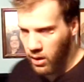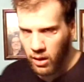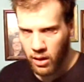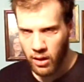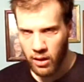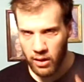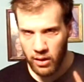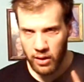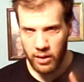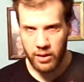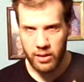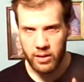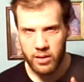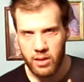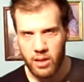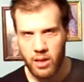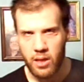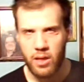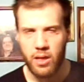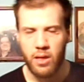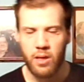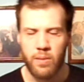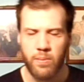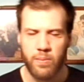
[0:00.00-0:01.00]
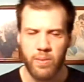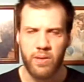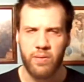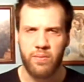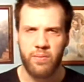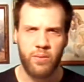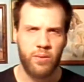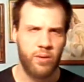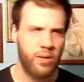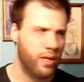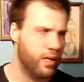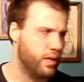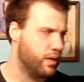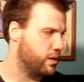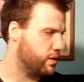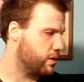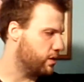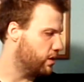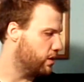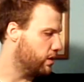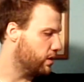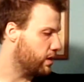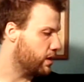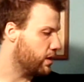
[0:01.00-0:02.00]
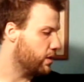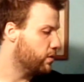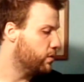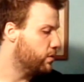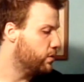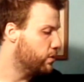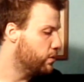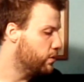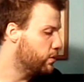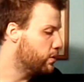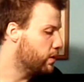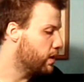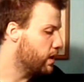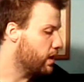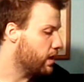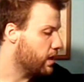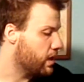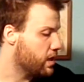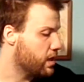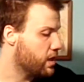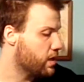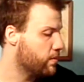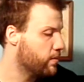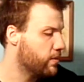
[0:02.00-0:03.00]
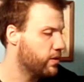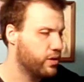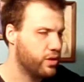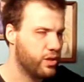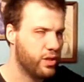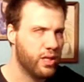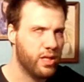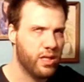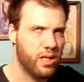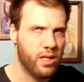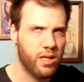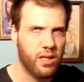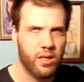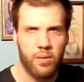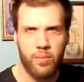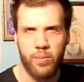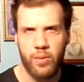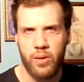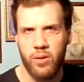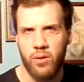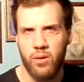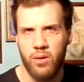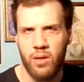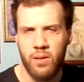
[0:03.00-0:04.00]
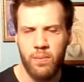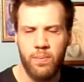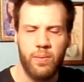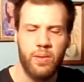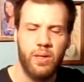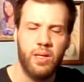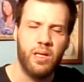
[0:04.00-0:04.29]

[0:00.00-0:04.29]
Alright, before I start the old e mission computer up,